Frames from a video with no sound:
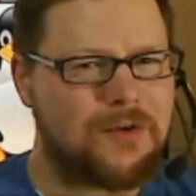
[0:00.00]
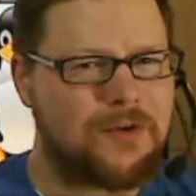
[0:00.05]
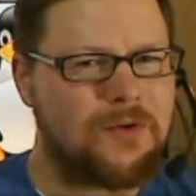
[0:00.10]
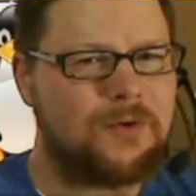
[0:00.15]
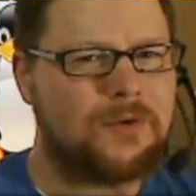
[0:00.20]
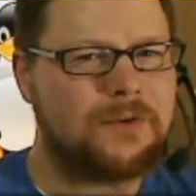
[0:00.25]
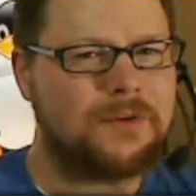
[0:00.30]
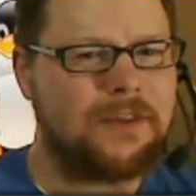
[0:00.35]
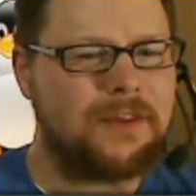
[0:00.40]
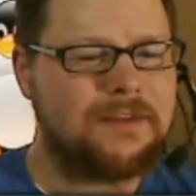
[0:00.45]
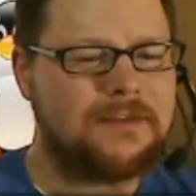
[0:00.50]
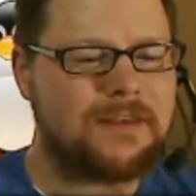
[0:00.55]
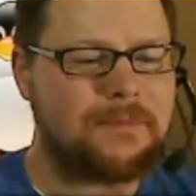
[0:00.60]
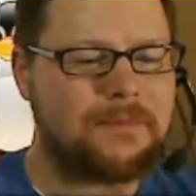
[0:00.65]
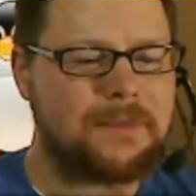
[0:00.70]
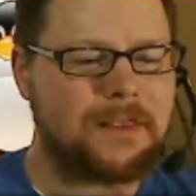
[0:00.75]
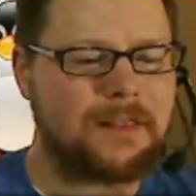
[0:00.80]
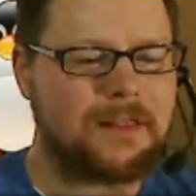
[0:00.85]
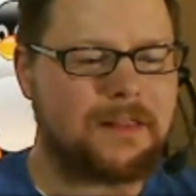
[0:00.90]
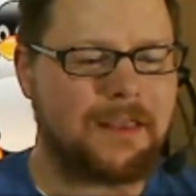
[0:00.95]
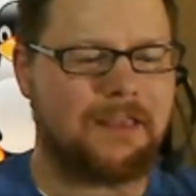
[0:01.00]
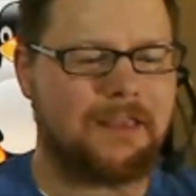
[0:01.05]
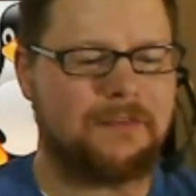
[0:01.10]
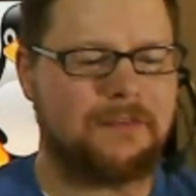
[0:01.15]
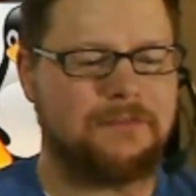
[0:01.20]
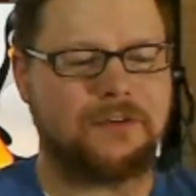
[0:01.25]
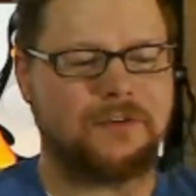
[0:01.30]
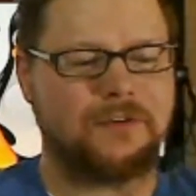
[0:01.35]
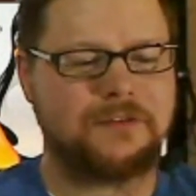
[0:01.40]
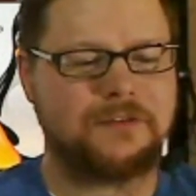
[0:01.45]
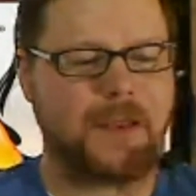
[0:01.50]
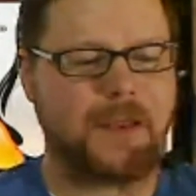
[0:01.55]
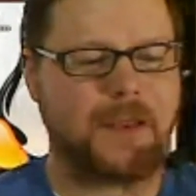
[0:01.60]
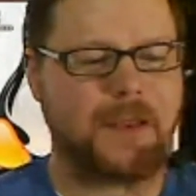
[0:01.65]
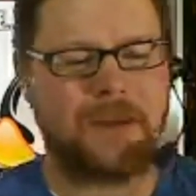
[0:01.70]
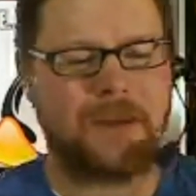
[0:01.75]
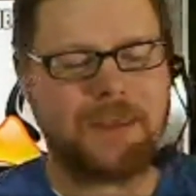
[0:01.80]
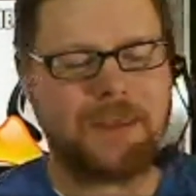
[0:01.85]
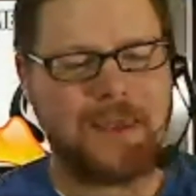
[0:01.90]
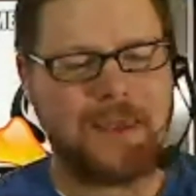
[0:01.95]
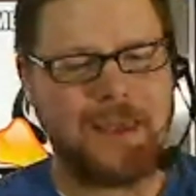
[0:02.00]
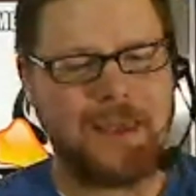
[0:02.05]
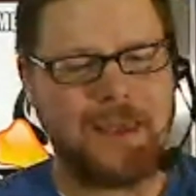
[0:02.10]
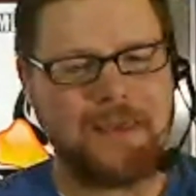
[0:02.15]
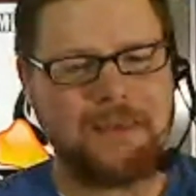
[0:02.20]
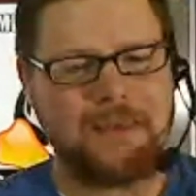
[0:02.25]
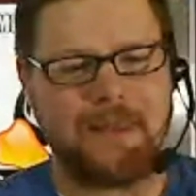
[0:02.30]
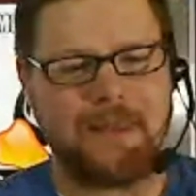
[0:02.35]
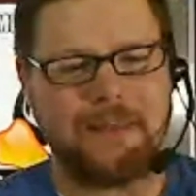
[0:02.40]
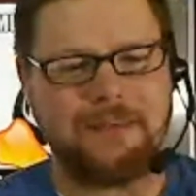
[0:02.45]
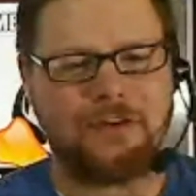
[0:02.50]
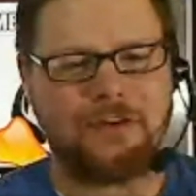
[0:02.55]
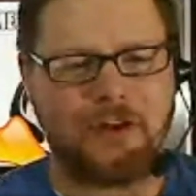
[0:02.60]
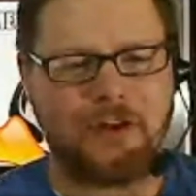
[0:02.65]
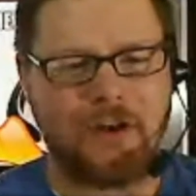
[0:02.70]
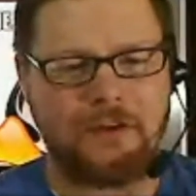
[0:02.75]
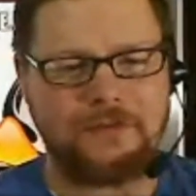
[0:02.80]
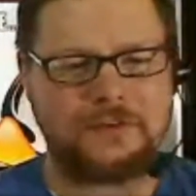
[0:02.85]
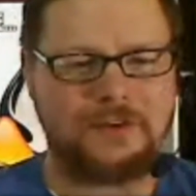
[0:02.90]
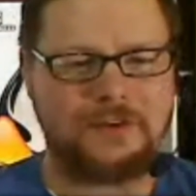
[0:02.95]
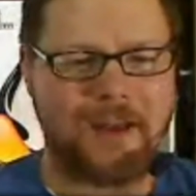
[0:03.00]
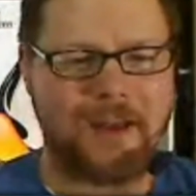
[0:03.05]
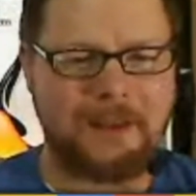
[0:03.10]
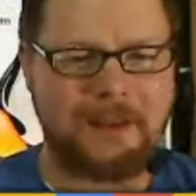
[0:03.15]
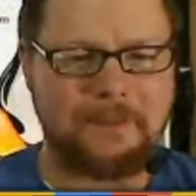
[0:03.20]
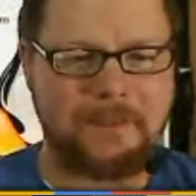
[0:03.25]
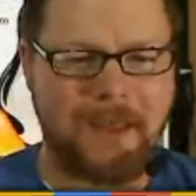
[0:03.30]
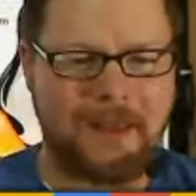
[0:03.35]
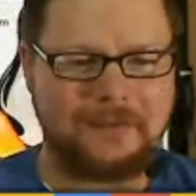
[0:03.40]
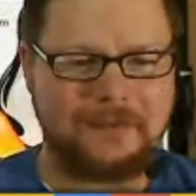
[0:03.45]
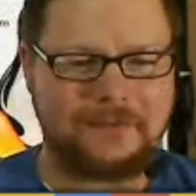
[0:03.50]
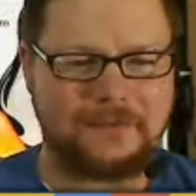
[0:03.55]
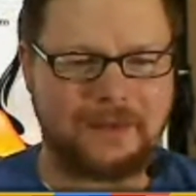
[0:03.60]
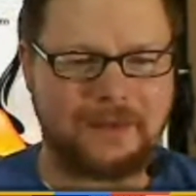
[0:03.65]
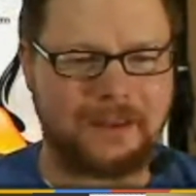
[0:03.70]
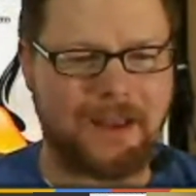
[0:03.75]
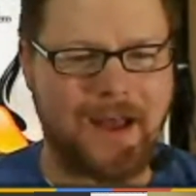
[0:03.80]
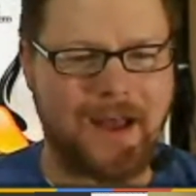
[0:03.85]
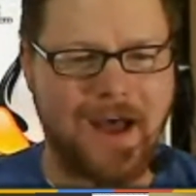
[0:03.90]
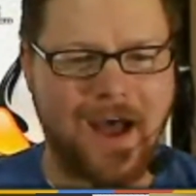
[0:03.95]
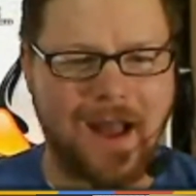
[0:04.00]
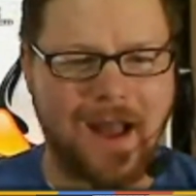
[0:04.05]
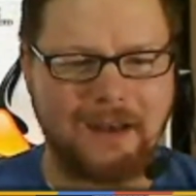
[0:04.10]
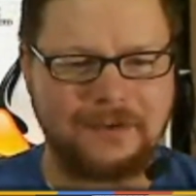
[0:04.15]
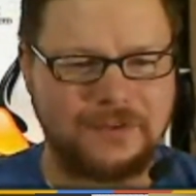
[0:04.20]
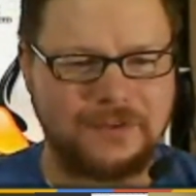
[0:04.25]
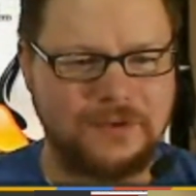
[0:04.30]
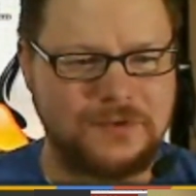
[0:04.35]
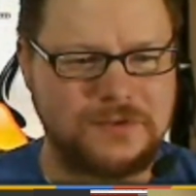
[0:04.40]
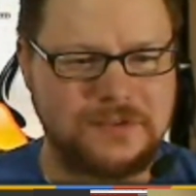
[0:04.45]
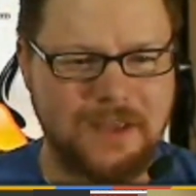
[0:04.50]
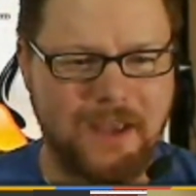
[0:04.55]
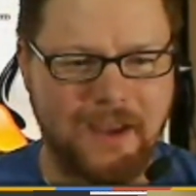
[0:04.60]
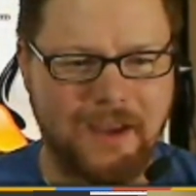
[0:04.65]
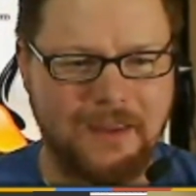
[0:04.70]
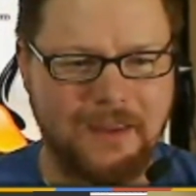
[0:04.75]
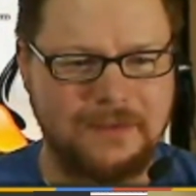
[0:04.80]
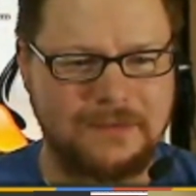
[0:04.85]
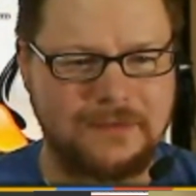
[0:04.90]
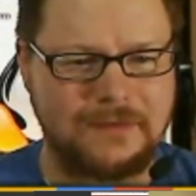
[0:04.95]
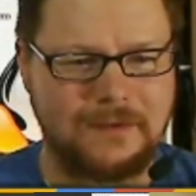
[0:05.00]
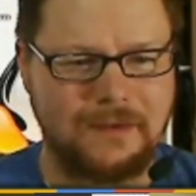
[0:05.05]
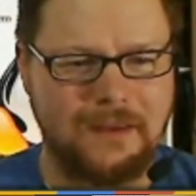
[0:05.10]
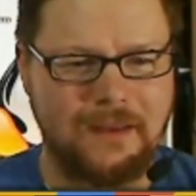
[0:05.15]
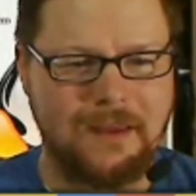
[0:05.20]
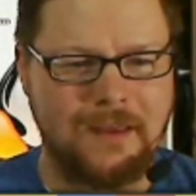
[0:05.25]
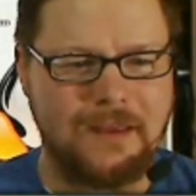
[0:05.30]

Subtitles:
Google did something like if you're typing a key, then they turn off the trackpad for like a hot 2 seconds